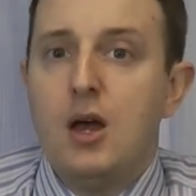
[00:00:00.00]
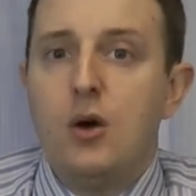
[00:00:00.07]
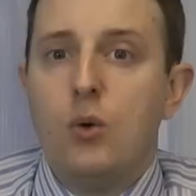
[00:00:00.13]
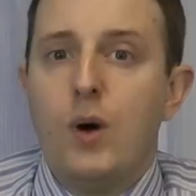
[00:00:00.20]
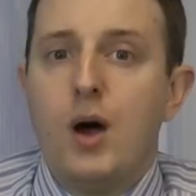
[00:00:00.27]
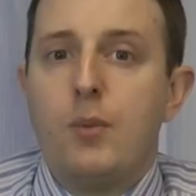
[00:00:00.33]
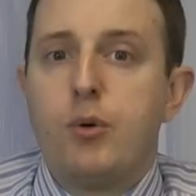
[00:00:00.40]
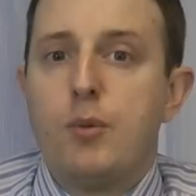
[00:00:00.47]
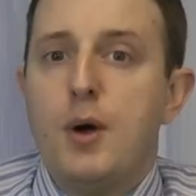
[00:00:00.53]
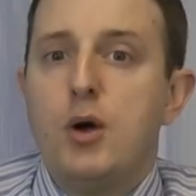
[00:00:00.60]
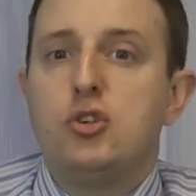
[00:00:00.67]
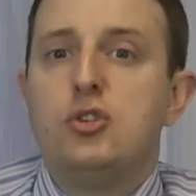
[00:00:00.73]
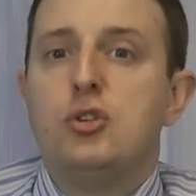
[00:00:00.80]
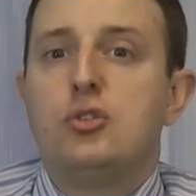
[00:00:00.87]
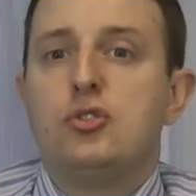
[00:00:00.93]
While
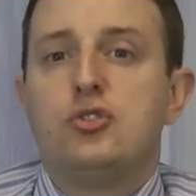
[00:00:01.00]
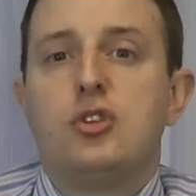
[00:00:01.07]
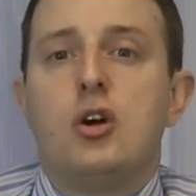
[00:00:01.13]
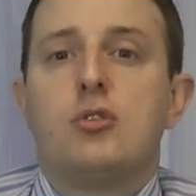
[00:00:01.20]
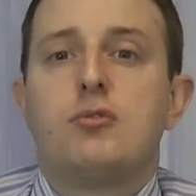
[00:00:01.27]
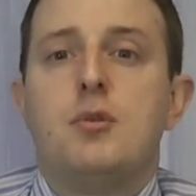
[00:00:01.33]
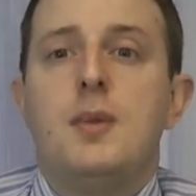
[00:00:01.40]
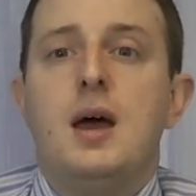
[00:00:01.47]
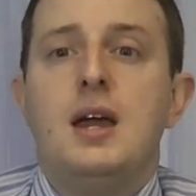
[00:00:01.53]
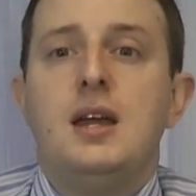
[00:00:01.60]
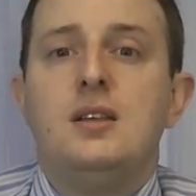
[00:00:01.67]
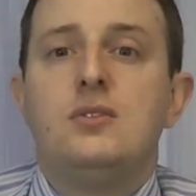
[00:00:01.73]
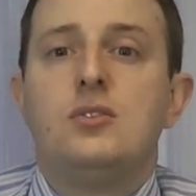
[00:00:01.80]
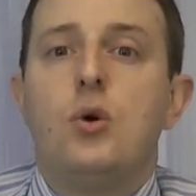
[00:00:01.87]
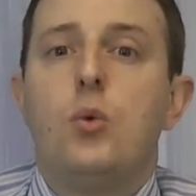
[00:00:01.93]
promotional stock
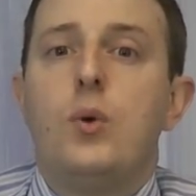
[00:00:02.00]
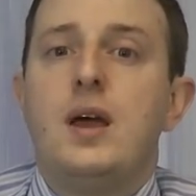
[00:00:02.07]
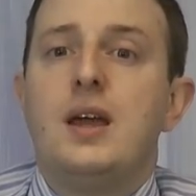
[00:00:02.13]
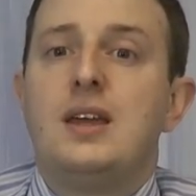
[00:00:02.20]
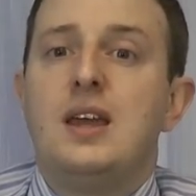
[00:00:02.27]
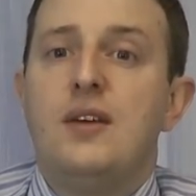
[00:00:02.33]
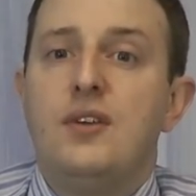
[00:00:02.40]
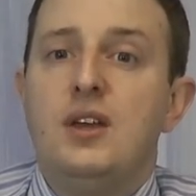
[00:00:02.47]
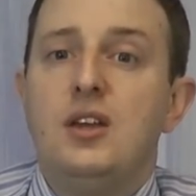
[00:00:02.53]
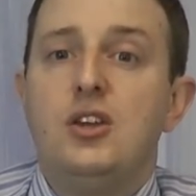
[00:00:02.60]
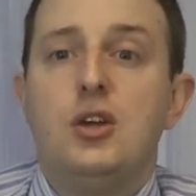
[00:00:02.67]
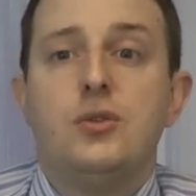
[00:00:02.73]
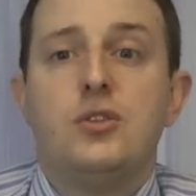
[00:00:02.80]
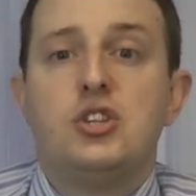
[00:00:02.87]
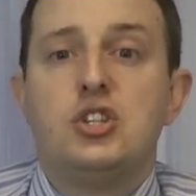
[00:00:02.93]
remains, we're giving
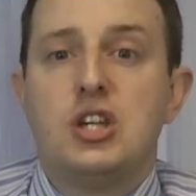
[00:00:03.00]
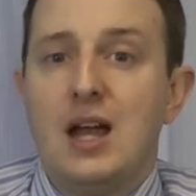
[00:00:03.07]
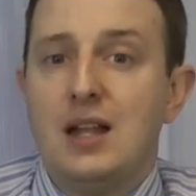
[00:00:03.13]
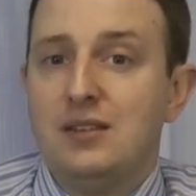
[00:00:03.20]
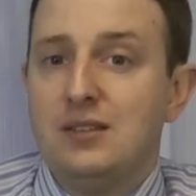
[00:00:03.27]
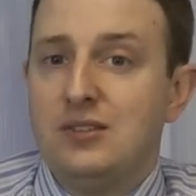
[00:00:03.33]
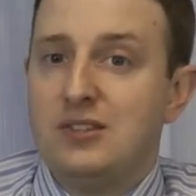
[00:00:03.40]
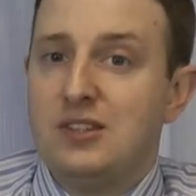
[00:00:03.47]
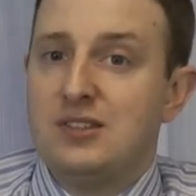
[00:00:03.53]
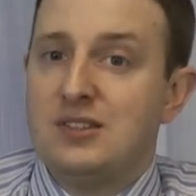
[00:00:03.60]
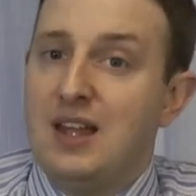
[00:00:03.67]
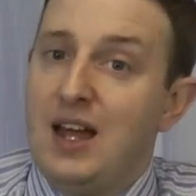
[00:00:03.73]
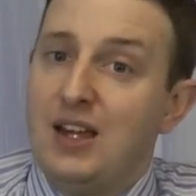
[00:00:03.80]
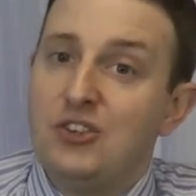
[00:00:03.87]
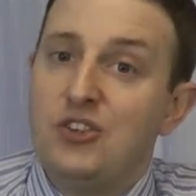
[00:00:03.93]
you the chance to
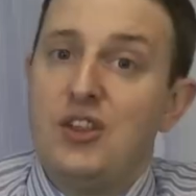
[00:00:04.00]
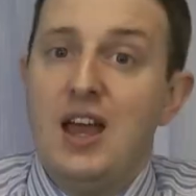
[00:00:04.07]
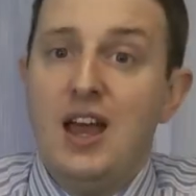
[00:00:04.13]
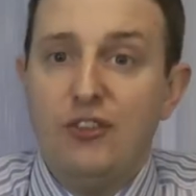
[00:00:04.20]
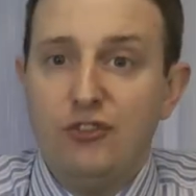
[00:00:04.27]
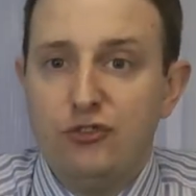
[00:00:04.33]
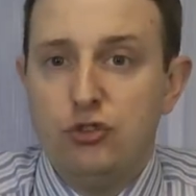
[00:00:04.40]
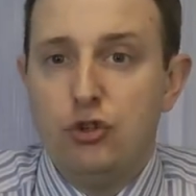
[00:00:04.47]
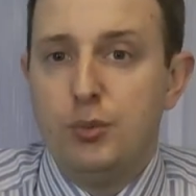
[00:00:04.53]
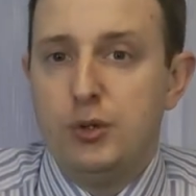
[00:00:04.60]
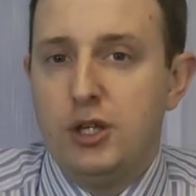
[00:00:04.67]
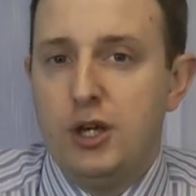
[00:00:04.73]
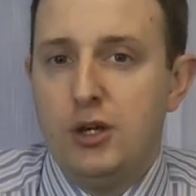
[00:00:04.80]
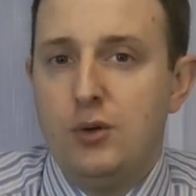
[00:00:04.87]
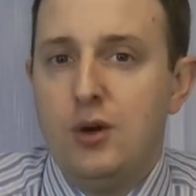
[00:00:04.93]
snatch the
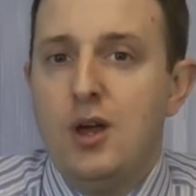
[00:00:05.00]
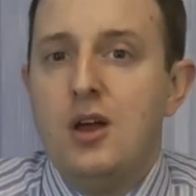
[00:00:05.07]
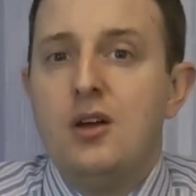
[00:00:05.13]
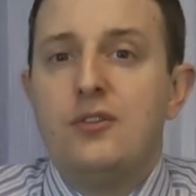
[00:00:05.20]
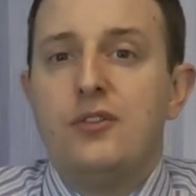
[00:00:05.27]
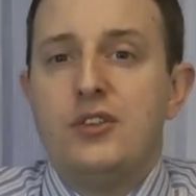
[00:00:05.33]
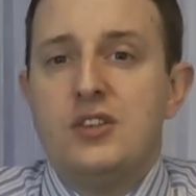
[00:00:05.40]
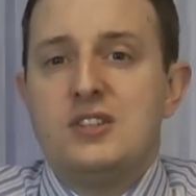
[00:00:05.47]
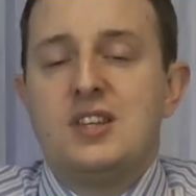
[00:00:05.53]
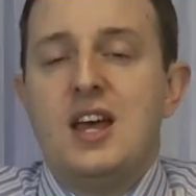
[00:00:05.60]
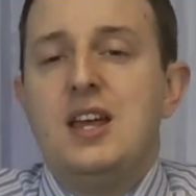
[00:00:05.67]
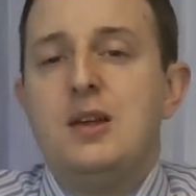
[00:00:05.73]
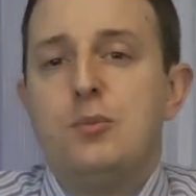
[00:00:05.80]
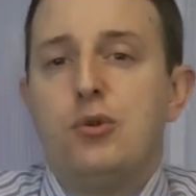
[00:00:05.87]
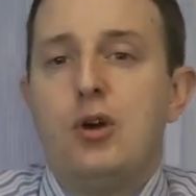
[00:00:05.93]
FW for the
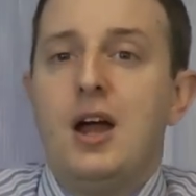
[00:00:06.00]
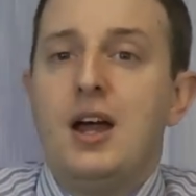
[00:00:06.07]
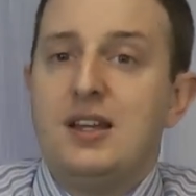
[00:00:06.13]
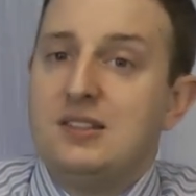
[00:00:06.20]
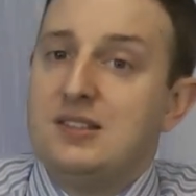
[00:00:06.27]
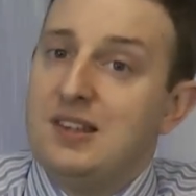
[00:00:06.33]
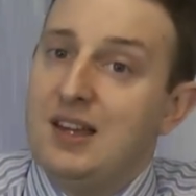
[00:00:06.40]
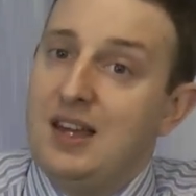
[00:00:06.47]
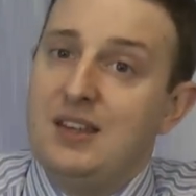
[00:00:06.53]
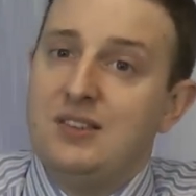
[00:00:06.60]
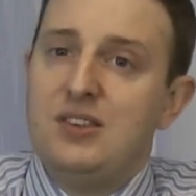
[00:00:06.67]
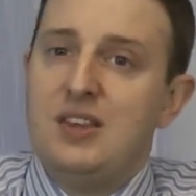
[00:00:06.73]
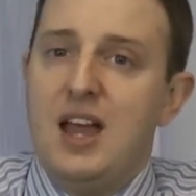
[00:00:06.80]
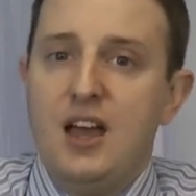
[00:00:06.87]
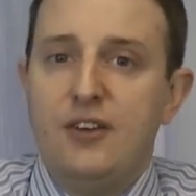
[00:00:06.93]
same price
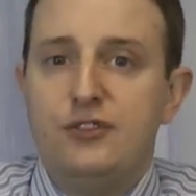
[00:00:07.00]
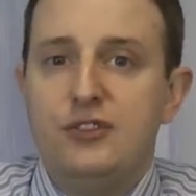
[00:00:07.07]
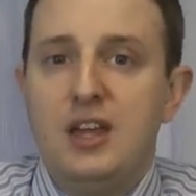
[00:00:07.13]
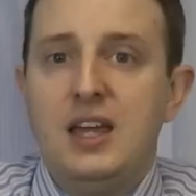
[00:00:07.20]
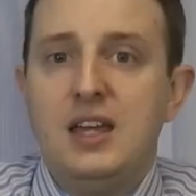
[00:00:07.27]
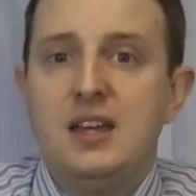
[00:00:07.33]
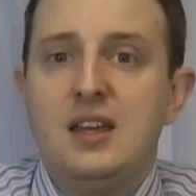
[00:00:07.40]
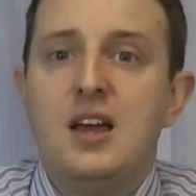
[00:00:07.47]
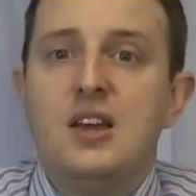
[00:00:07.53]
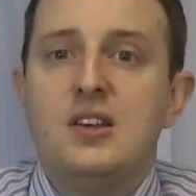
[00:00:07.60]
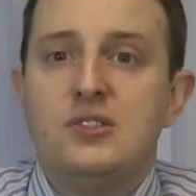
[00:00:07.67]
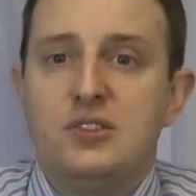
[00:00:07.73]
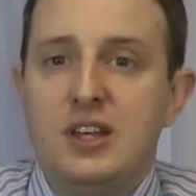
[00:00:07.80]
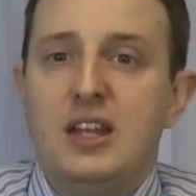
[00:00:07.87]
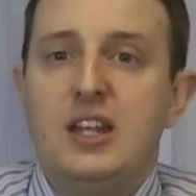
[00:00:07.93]
as the FD,
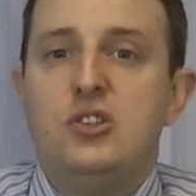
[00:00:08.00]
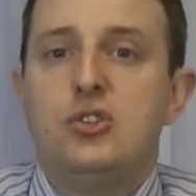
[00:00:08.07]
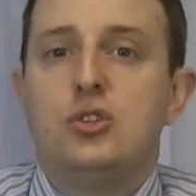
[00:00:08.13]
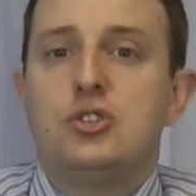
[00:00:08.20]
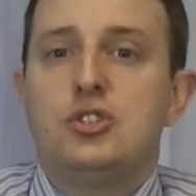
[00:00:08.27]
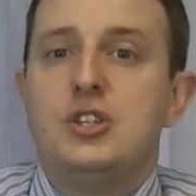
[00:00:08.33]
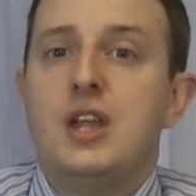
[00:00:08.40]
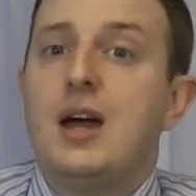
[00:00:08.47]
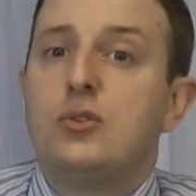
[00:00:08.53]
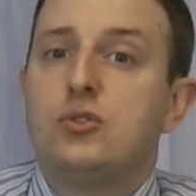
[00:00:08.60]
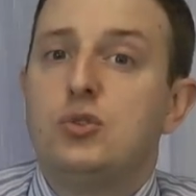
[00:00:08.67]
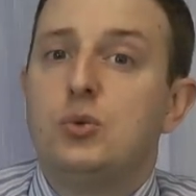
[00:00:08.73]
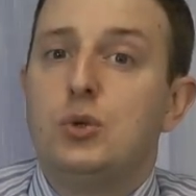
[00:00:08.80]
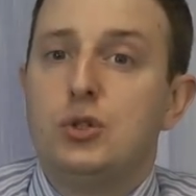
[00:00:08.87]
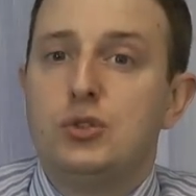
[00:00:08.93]
so get in touch now
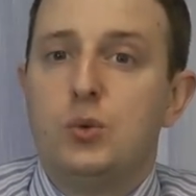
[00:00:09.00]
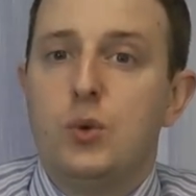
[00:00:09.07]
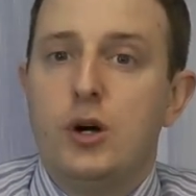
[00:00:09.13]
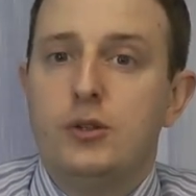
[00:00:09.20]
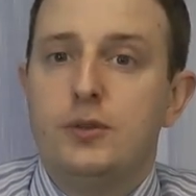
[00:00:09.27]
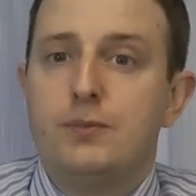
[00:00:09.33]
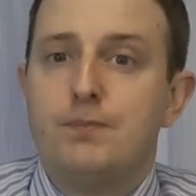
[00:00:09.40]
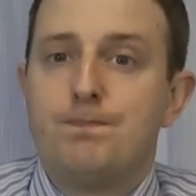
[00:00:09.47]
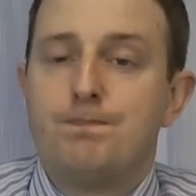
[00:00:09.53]
to order one.